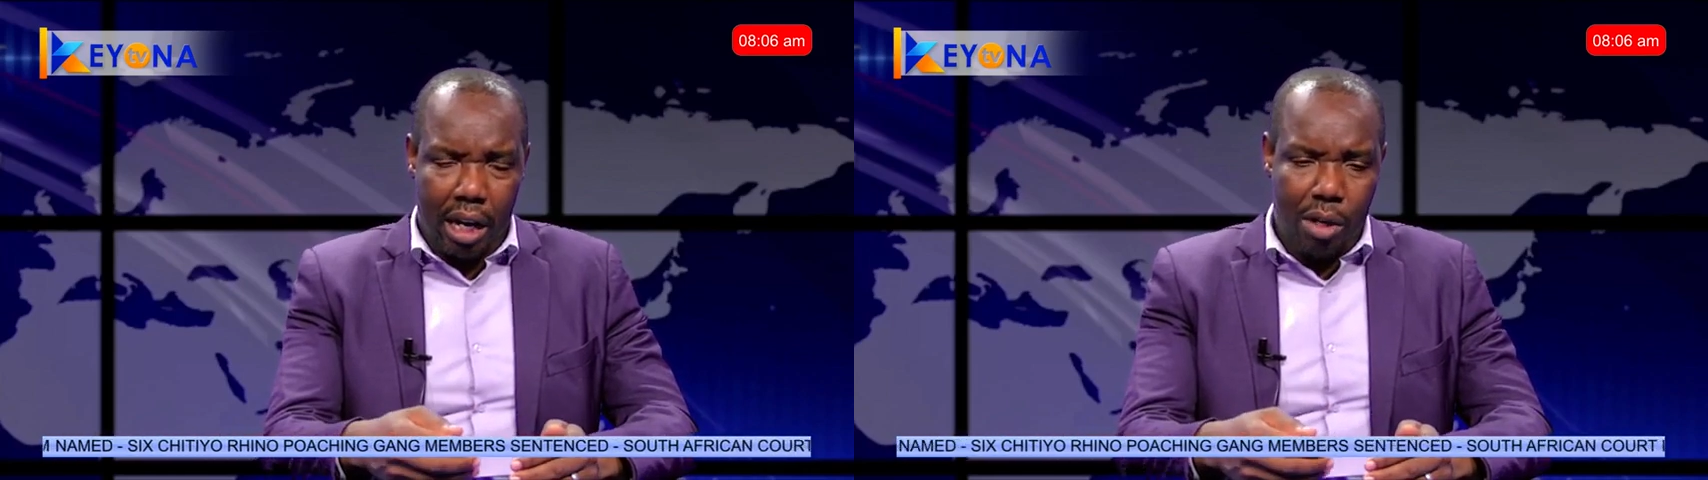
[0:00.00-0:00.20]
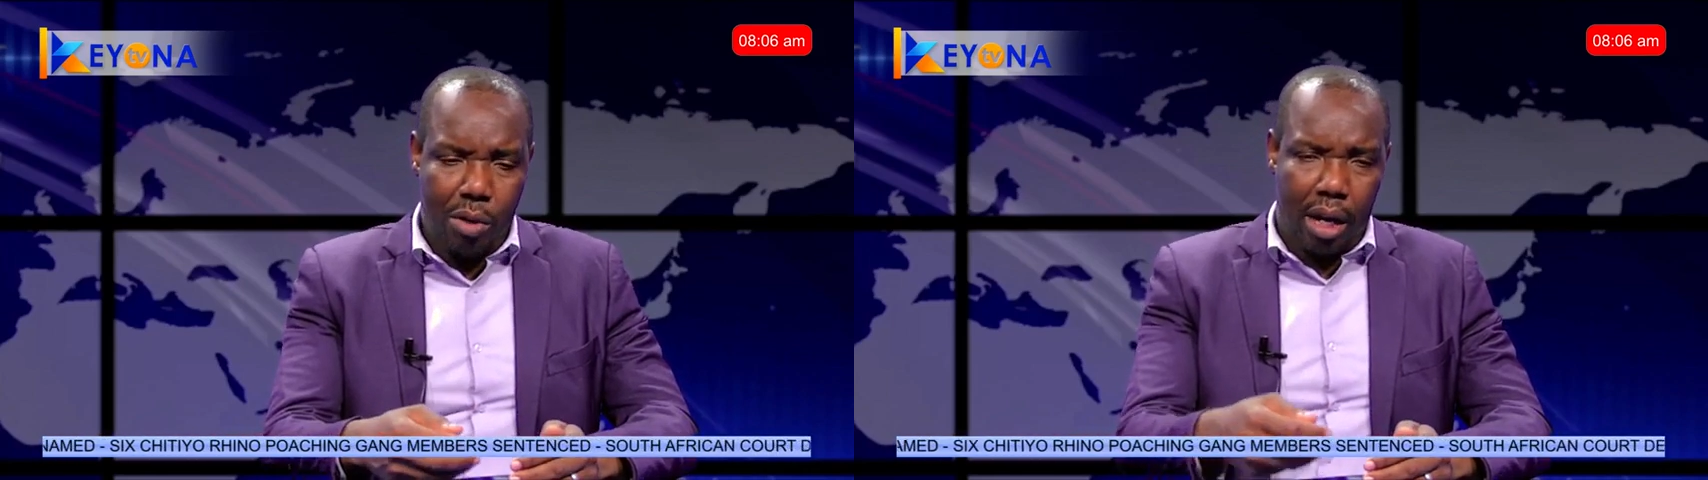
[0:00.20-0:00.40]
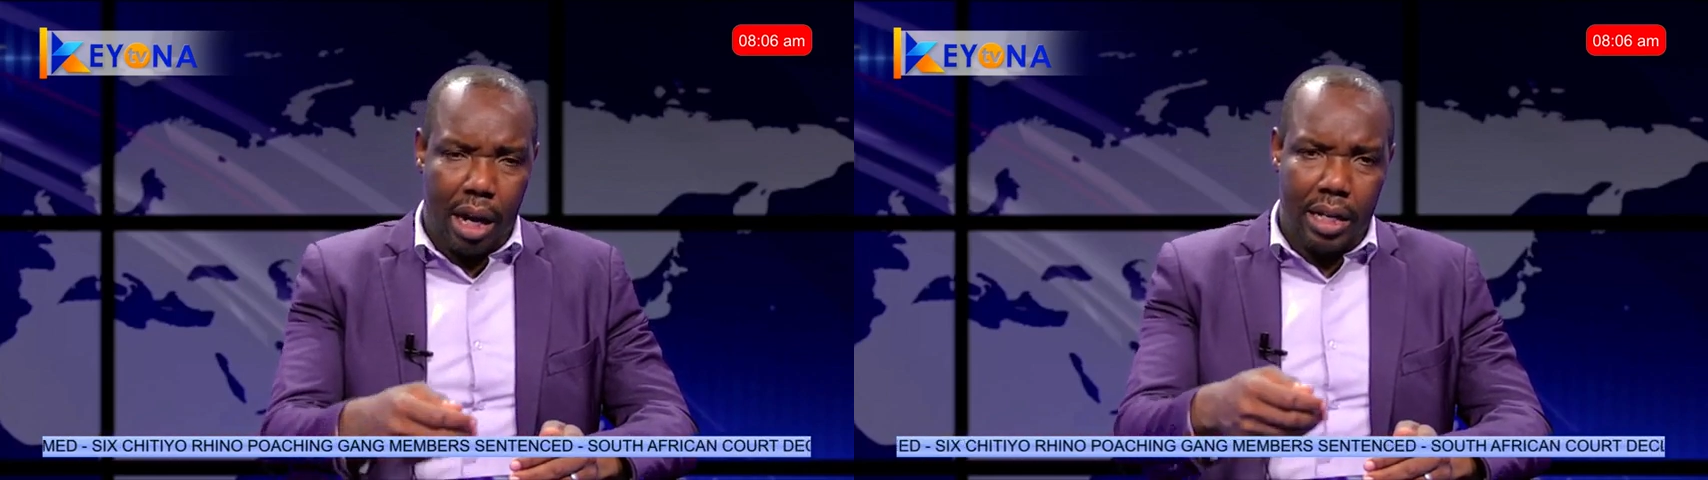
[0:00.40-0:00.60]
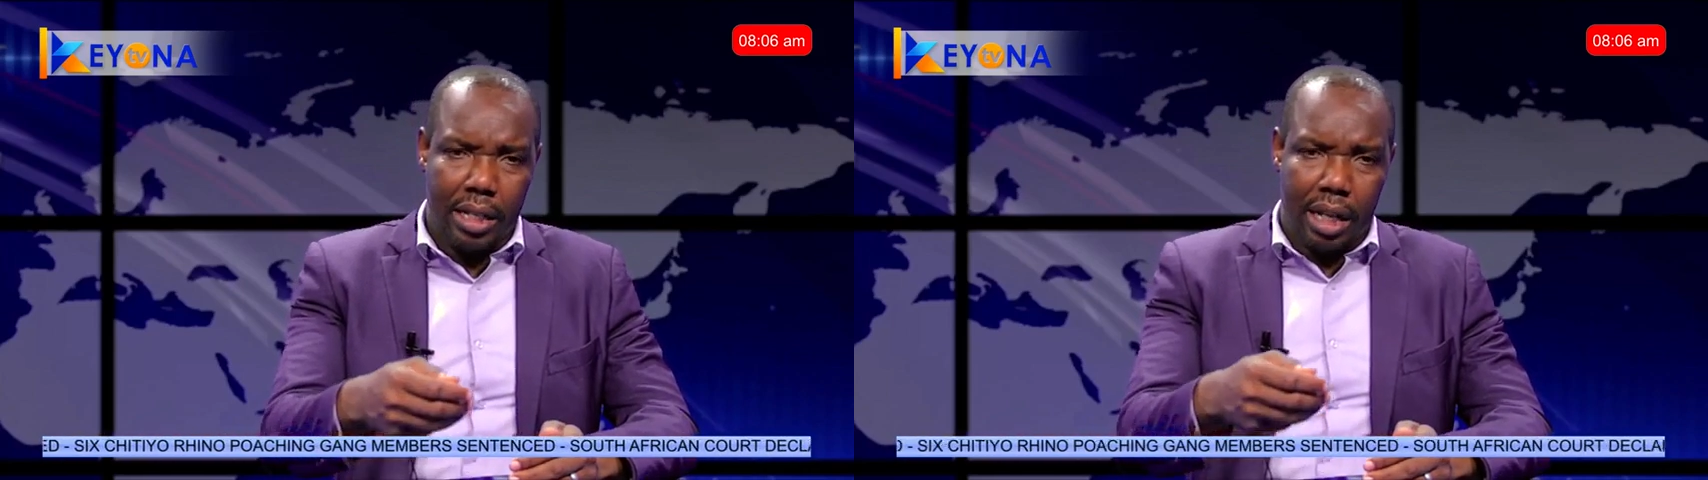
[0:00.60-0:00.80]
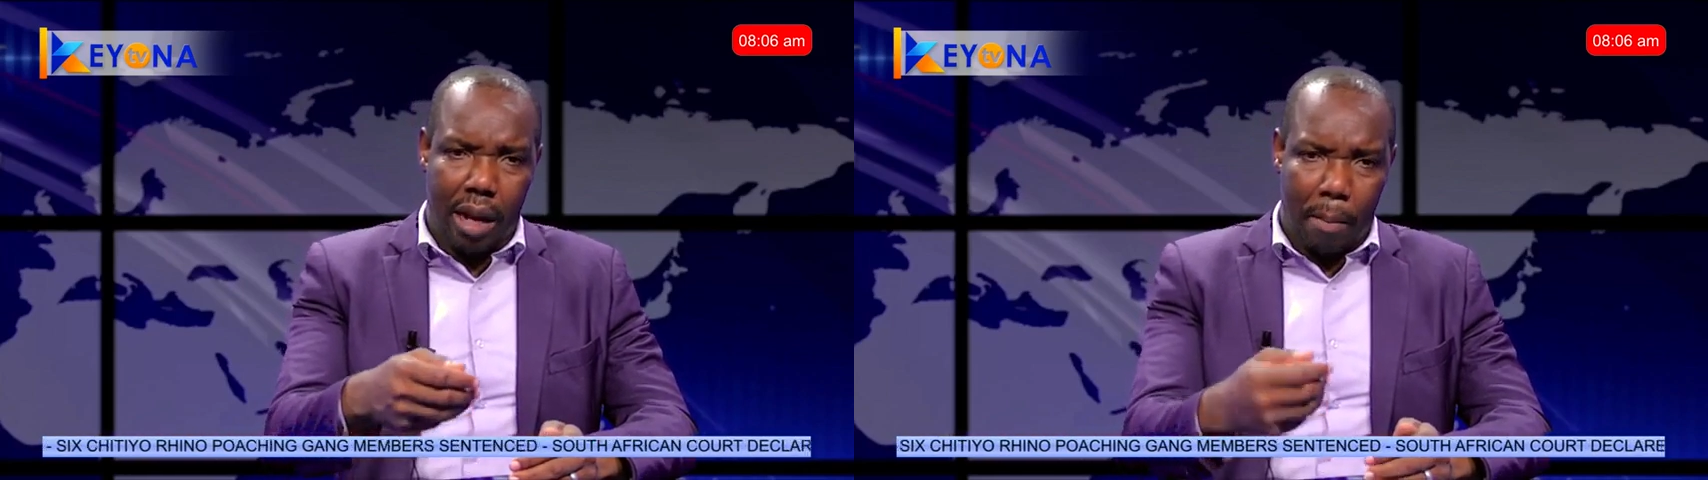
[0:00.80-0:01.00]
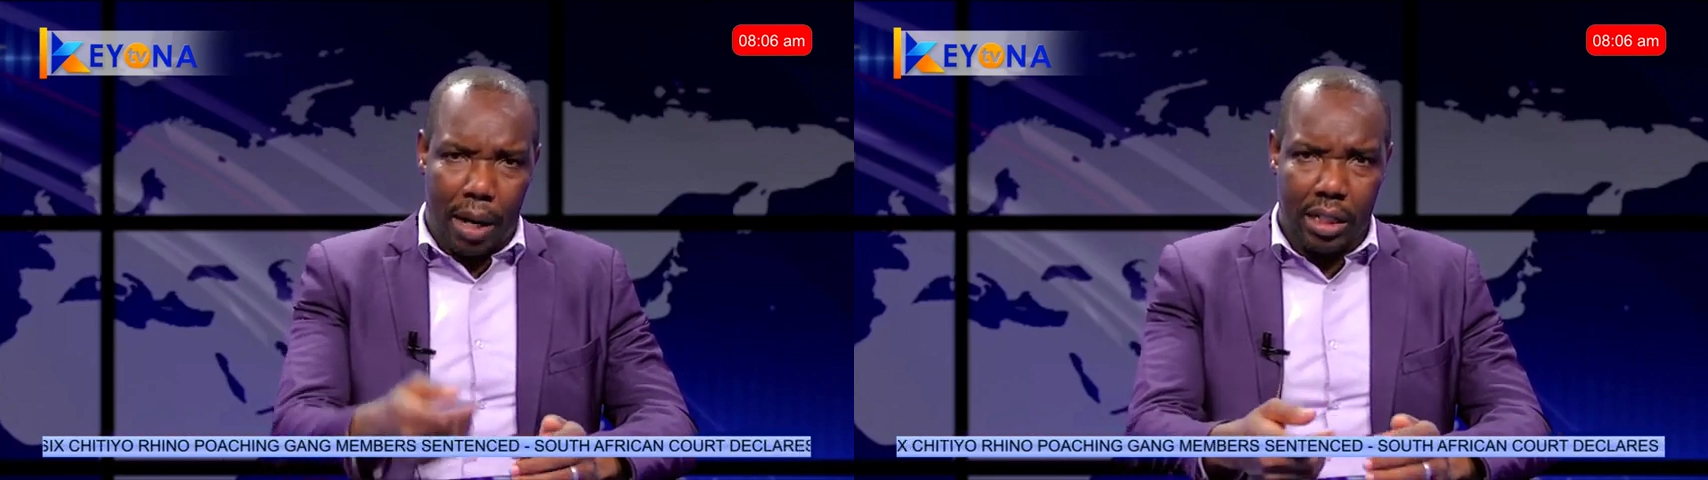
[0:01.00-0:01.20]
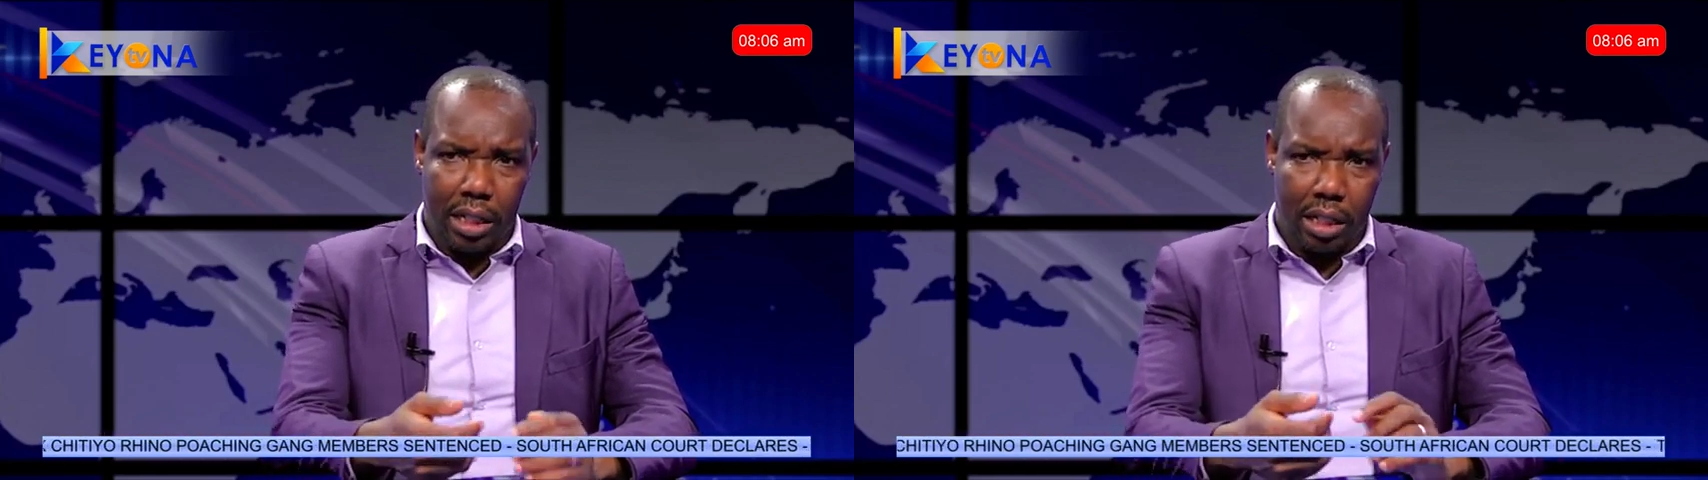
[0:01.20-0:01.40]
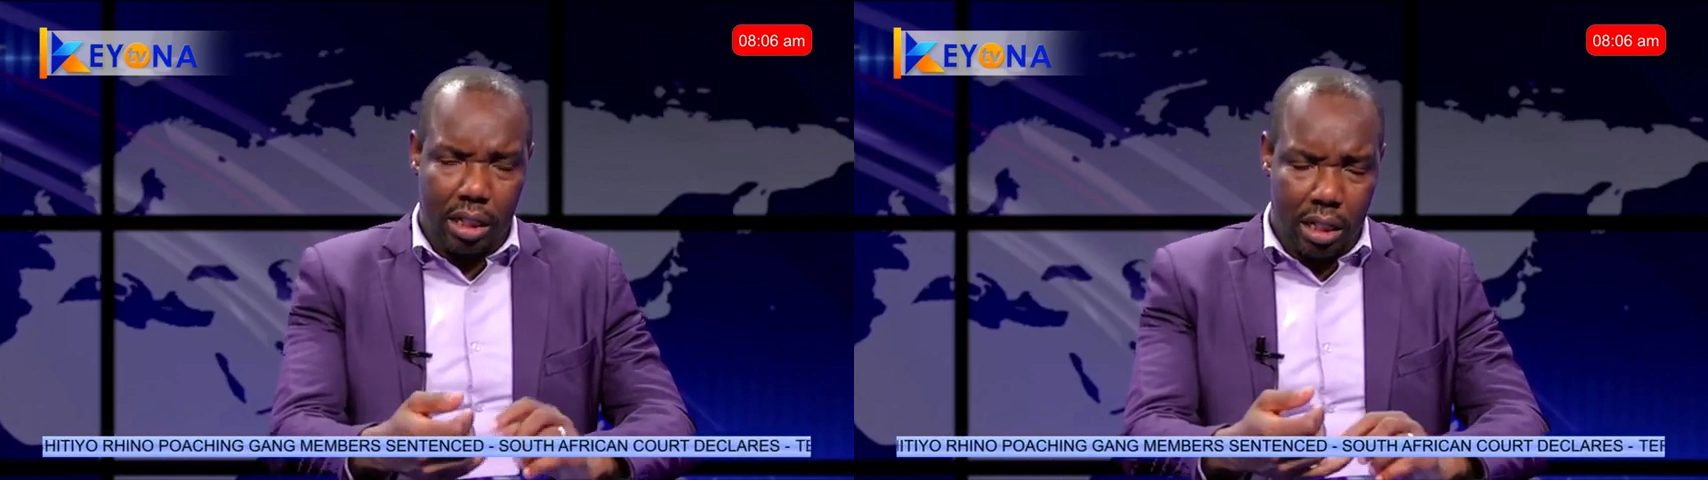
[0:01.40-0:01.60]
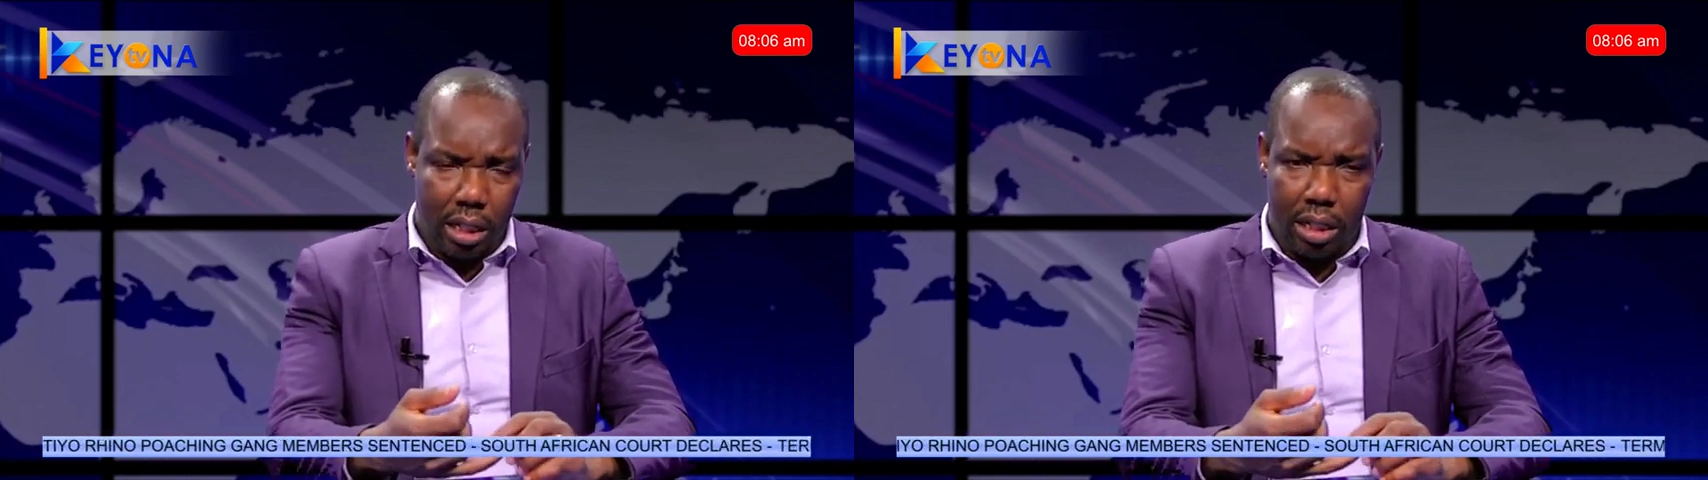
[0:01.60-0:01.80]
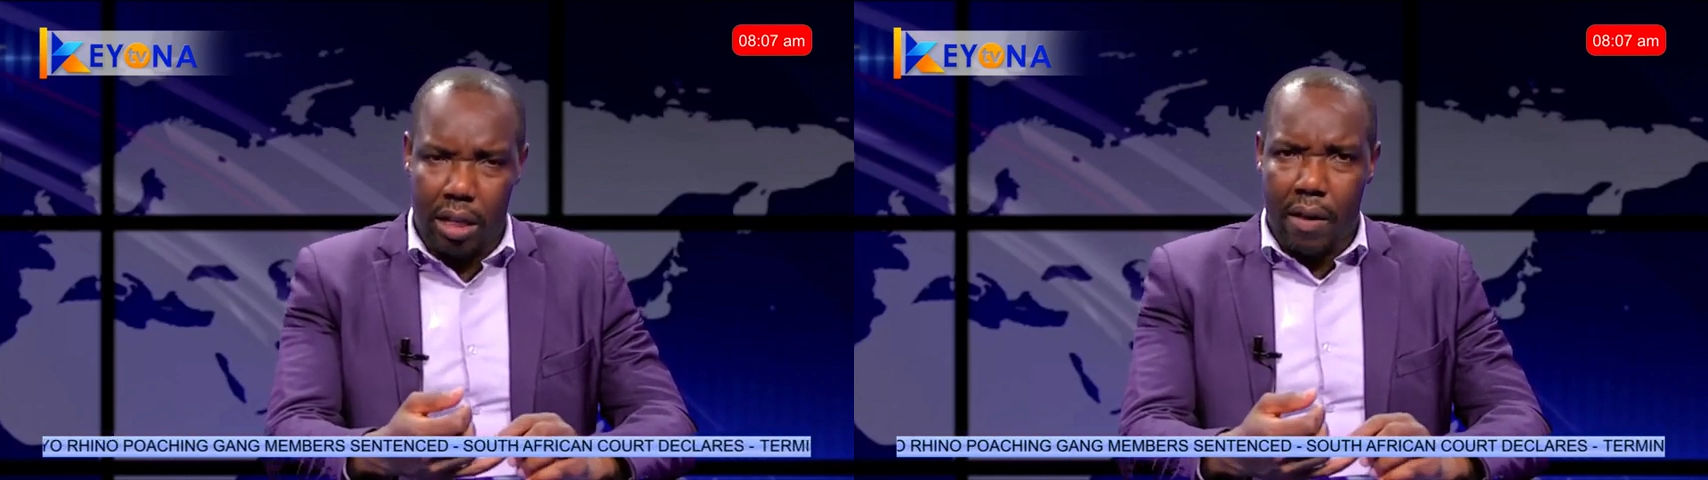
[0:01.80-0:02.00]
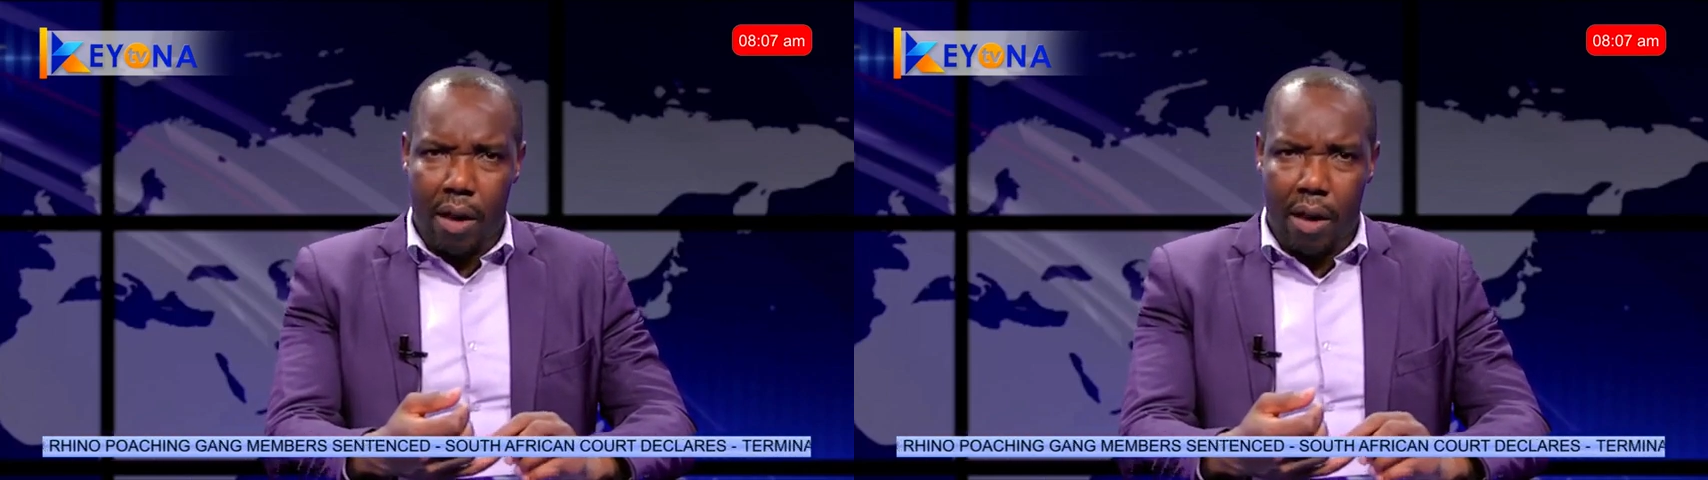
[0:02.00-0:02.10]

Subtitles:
you guys are planting trees,